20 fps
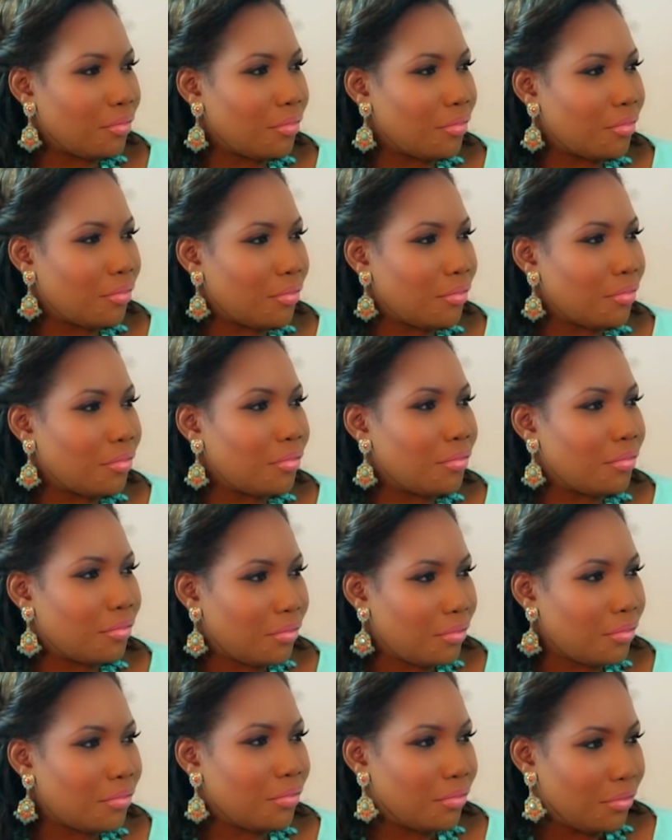I wasn't
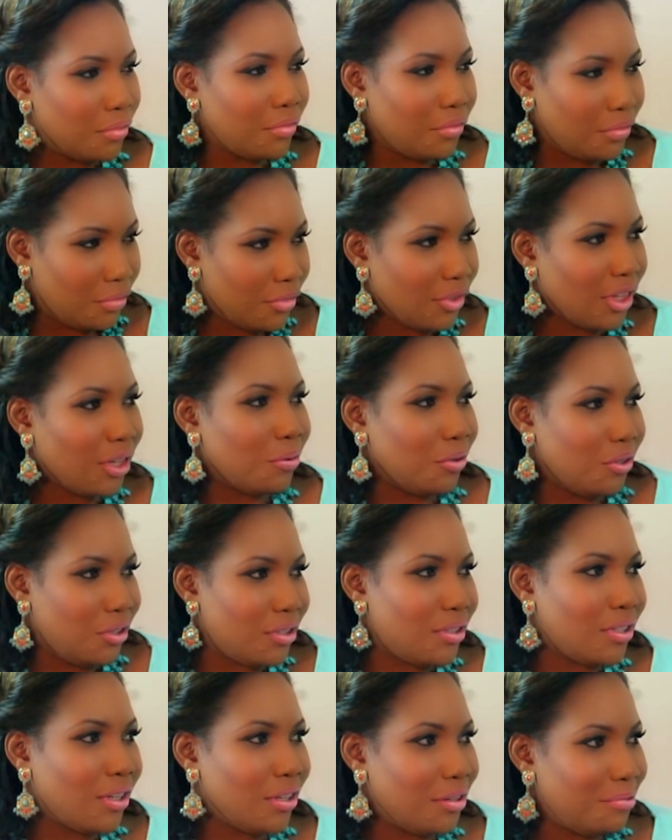used to having
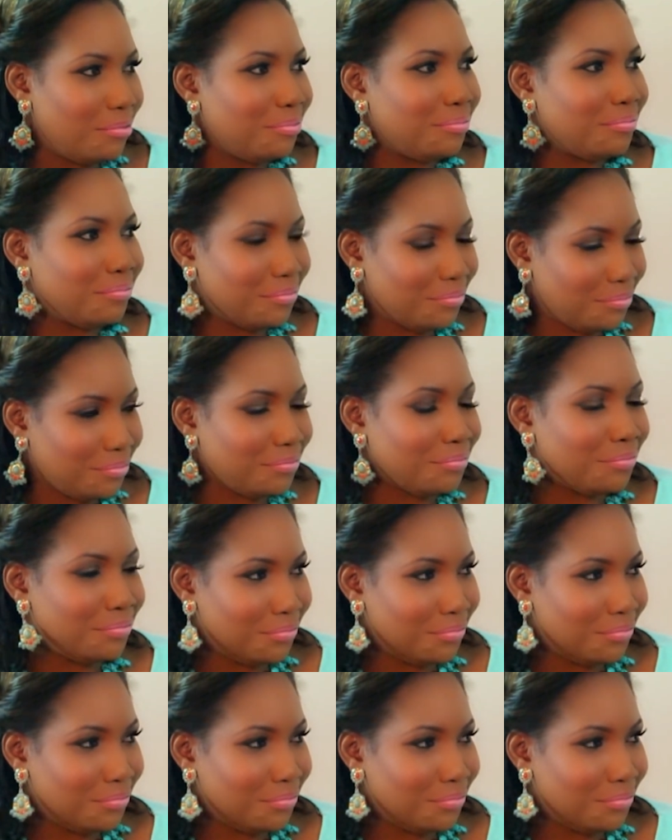extra weight on me